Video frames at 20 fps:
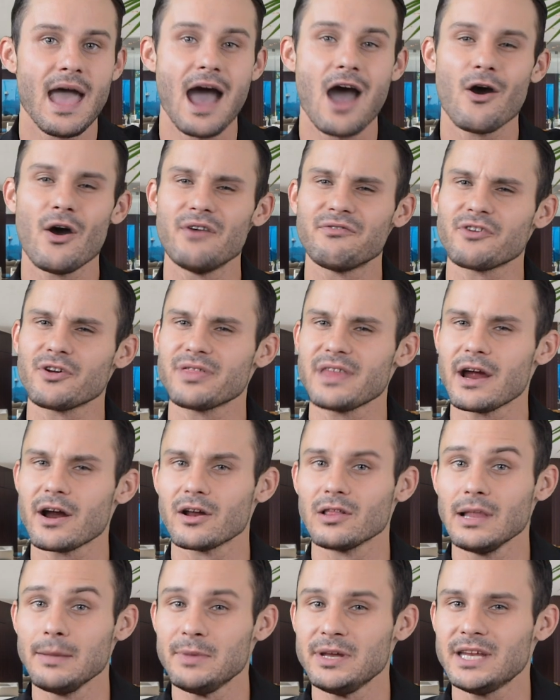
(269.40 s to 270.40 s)
However, they
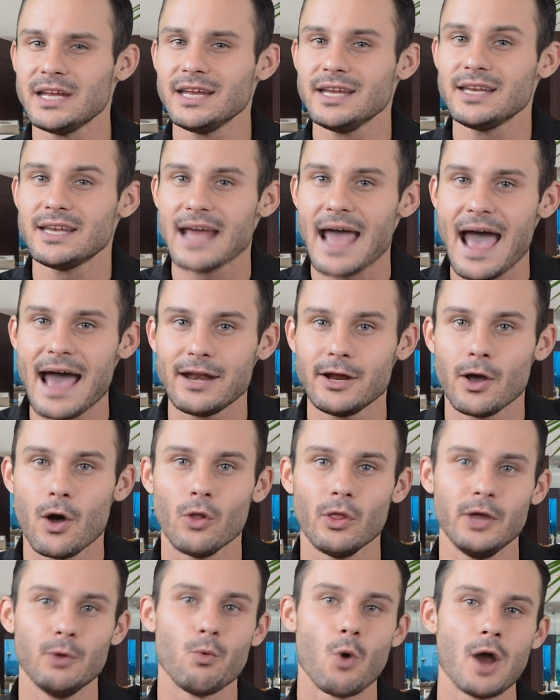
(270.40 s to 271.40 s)
are limited to adding
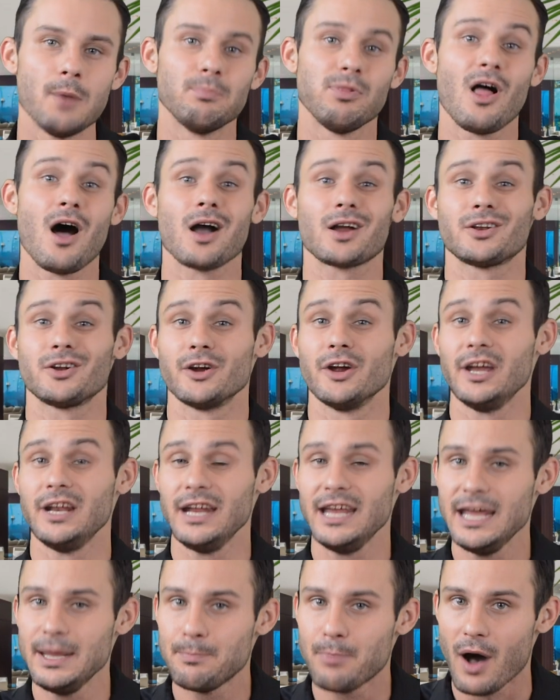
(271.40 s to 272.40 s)
only one block during an
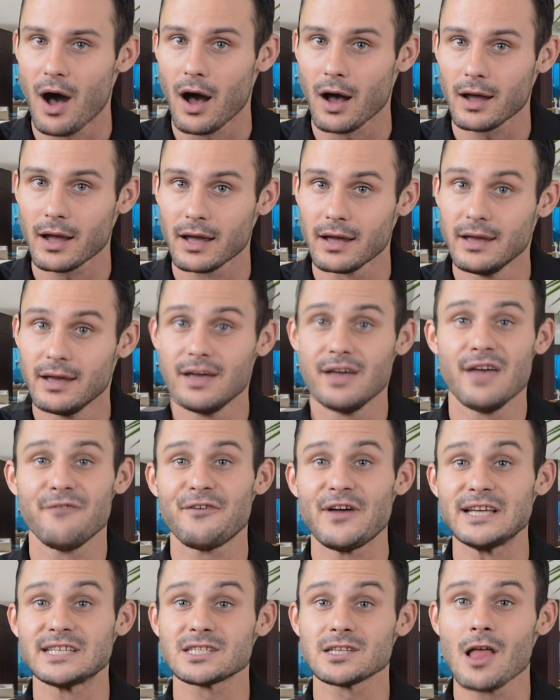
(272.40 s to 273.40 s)
epoch. If
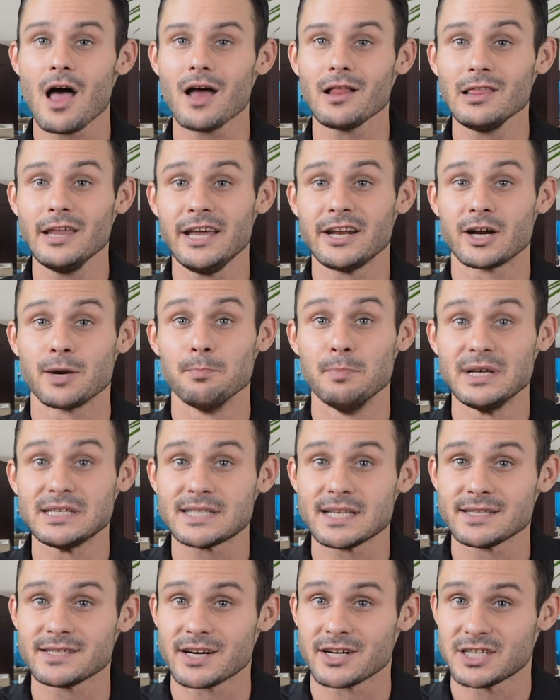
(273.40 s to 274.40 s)
a slot leader
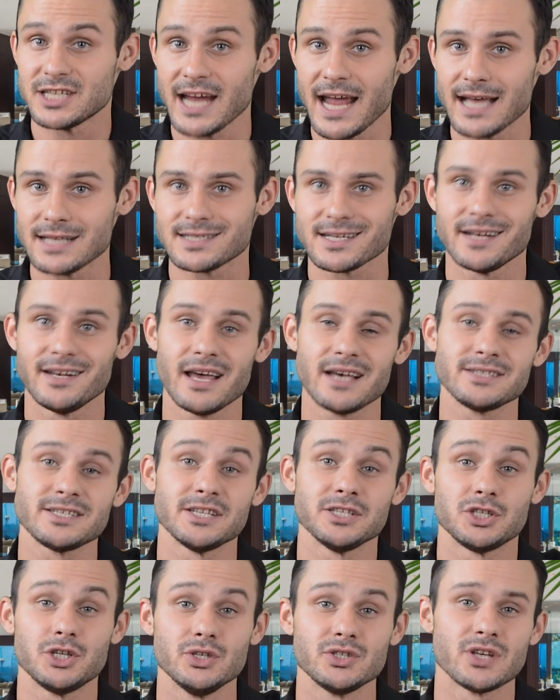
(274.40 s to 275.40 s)
misses their chance and
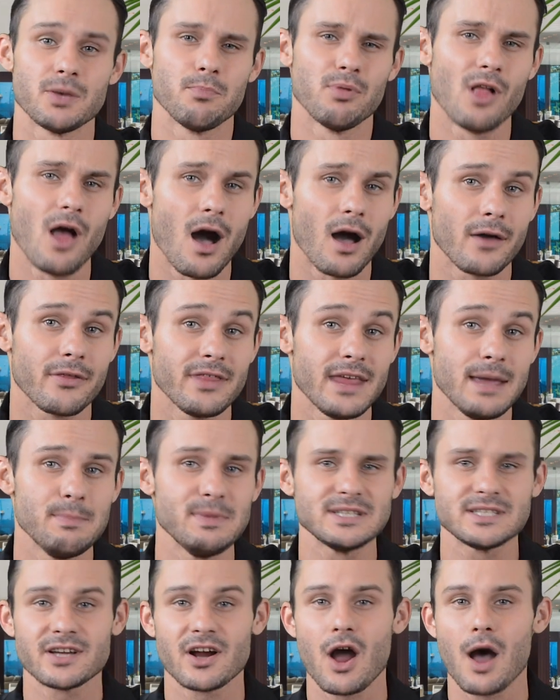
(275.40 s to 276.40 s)
doesn't choose a block, they
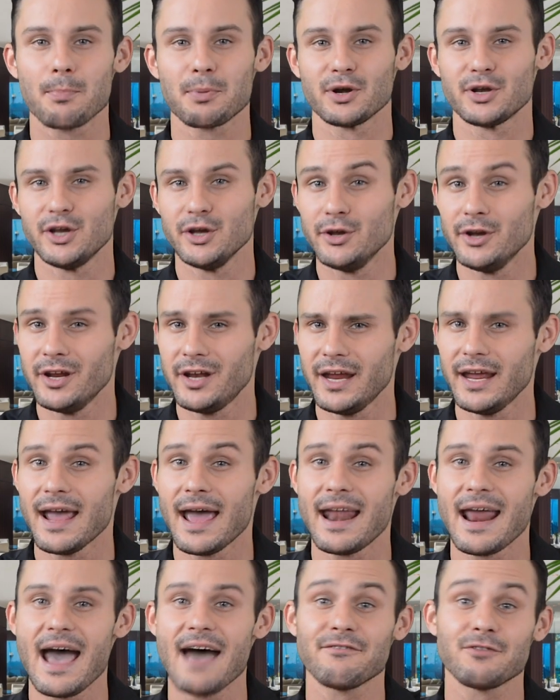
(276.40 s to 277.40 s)
miss their opportunity
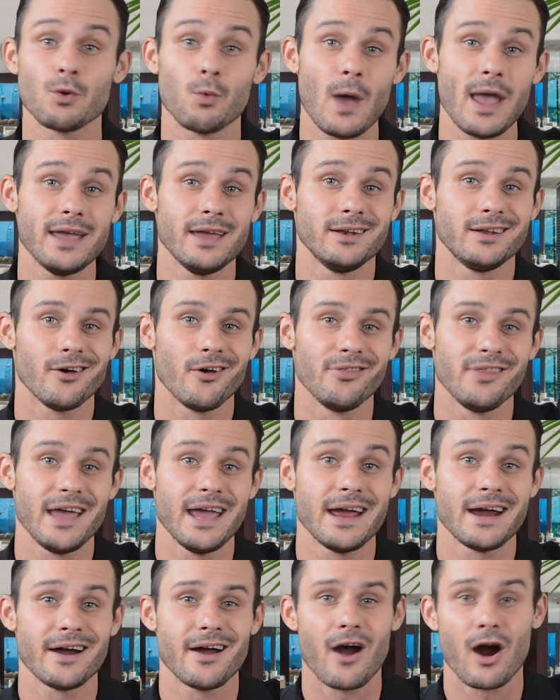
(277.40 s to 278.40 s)
and have to wait until
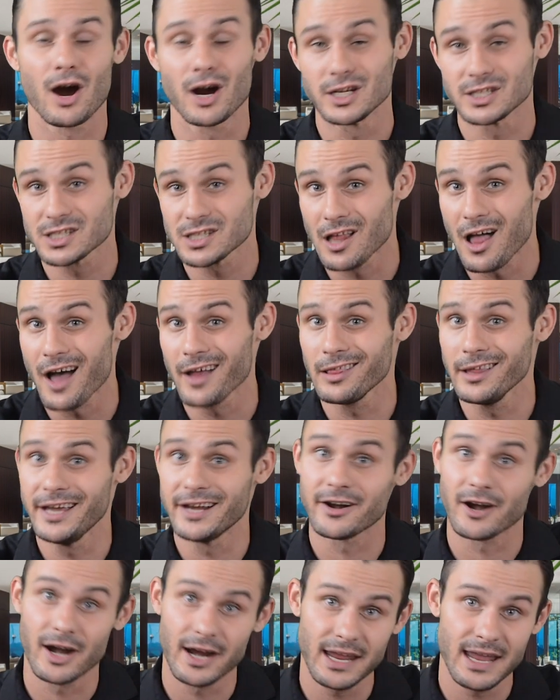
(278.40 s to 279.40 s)
they are a slot
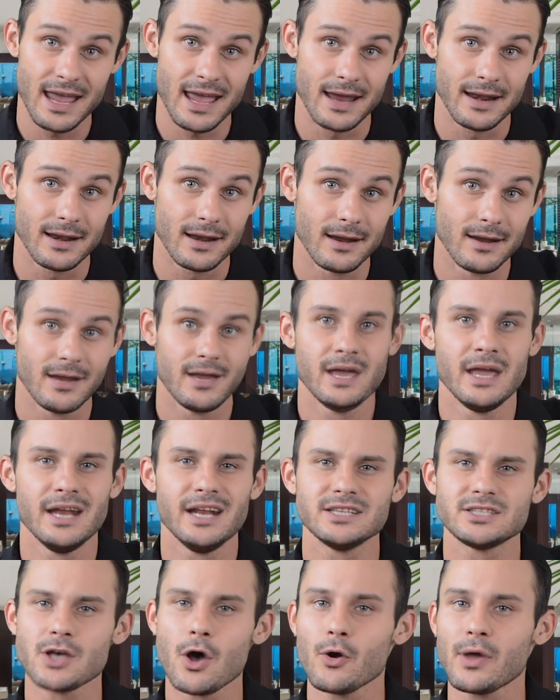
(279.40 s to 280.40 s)
leader again. It
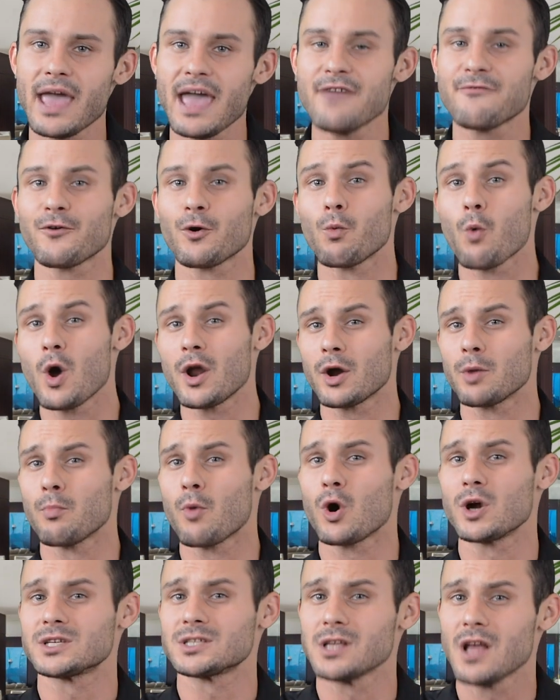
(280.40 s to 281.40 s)
is okay for one or
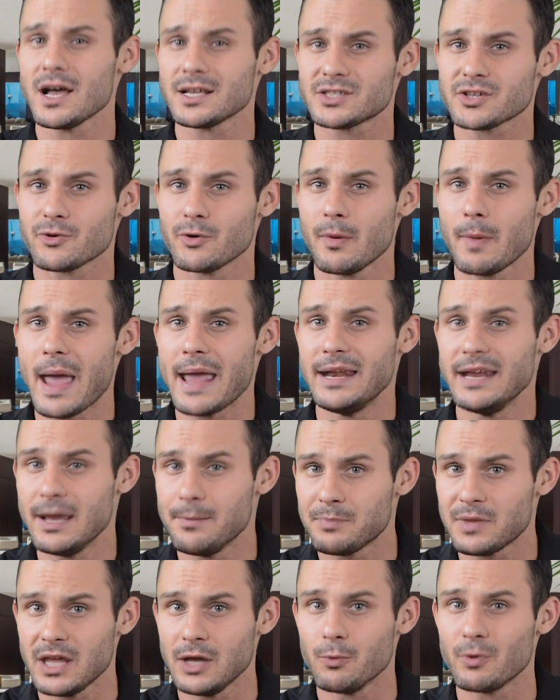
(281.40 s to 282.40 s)
more slots to remain
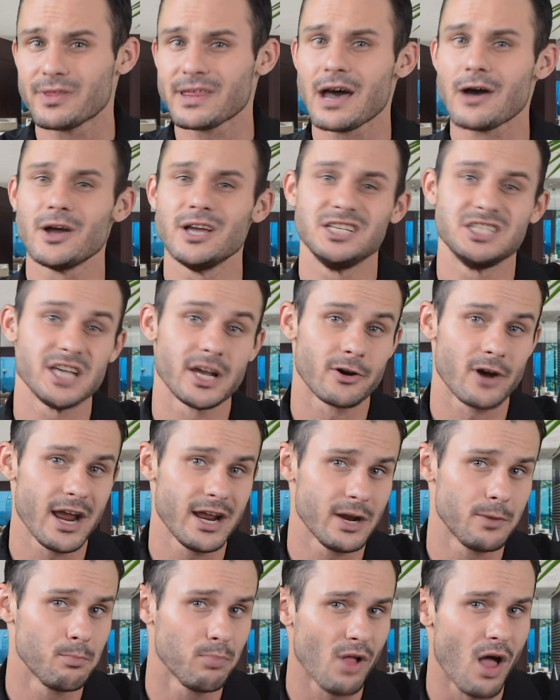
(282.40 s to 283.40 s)
empty without a
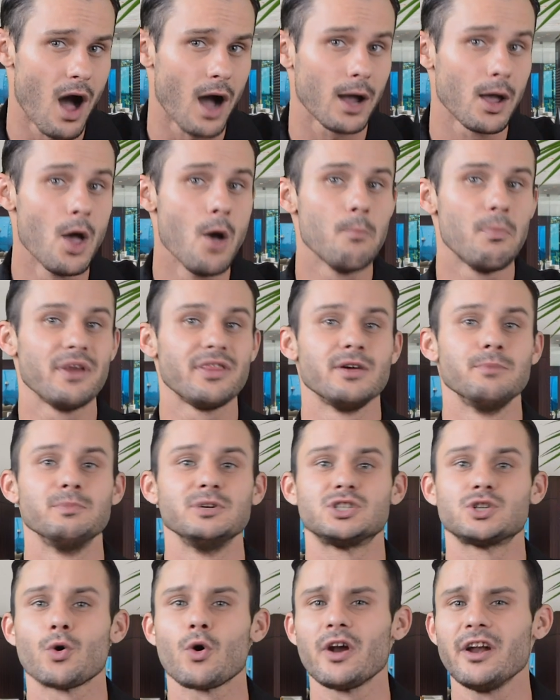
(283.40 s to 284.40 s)
generated block, but the
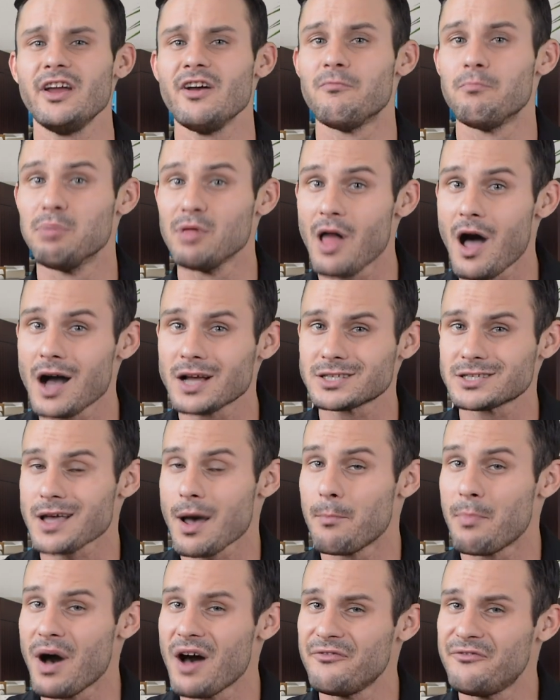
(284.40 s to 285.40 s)
majority of blocks
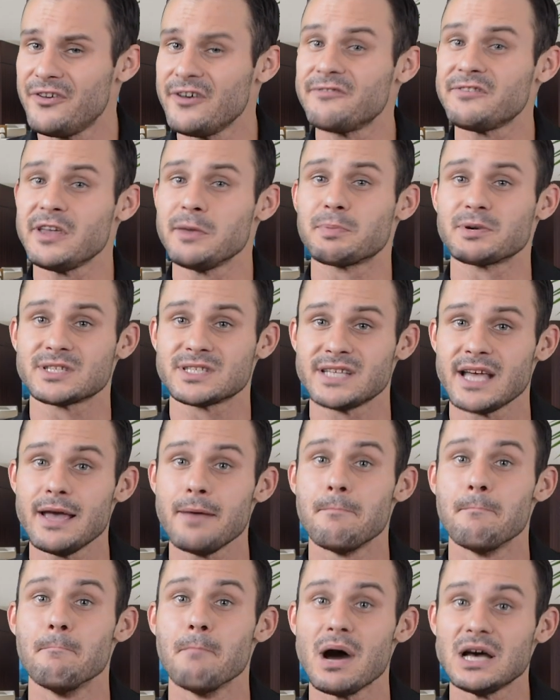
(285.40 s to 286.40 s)
above
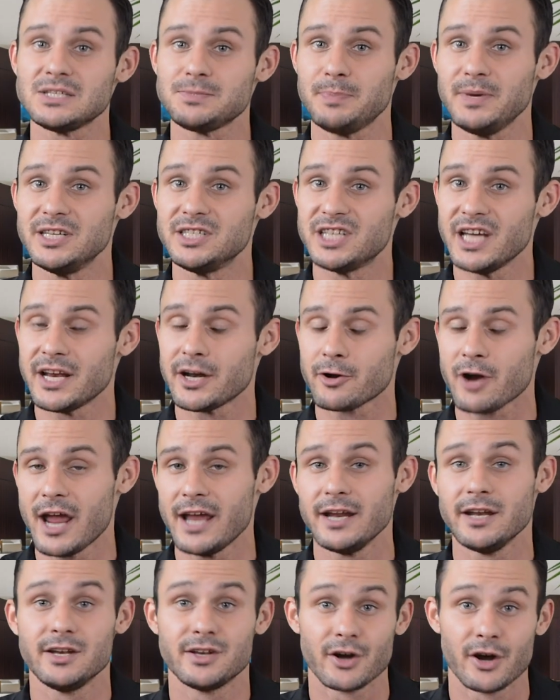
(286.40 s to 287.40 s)
50% must be
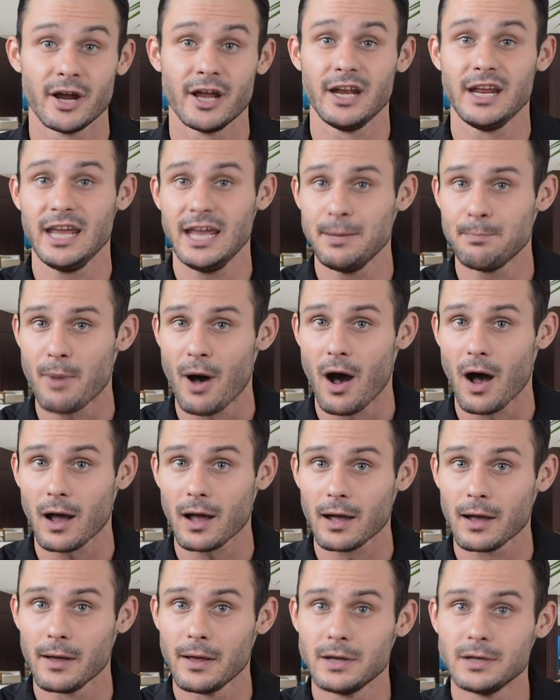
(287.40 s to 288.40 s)
generated during an
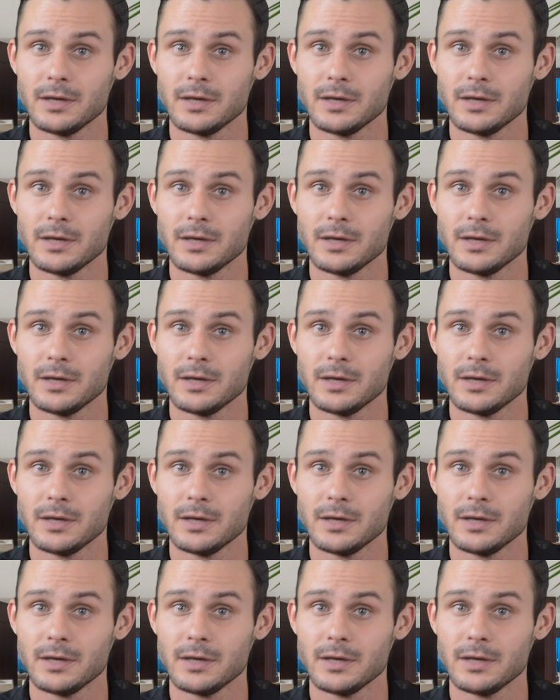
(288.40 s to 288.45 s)
epoch.